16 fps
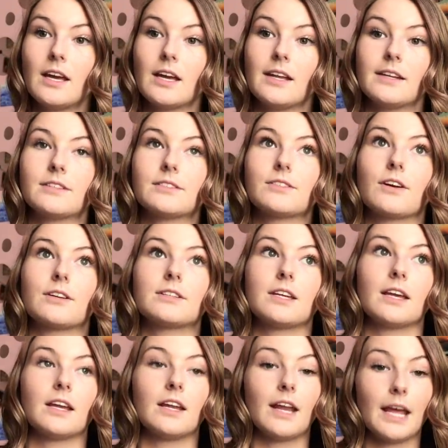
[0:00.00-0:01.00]
and it starts
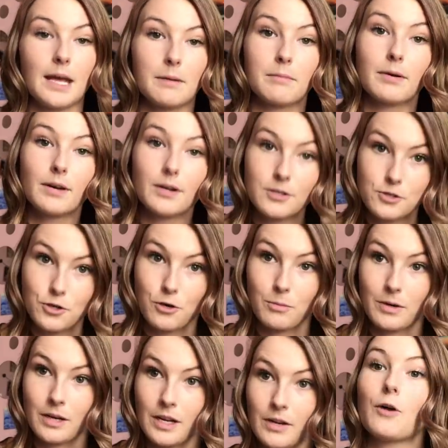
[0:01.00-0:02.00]
in Hamburg, Germany.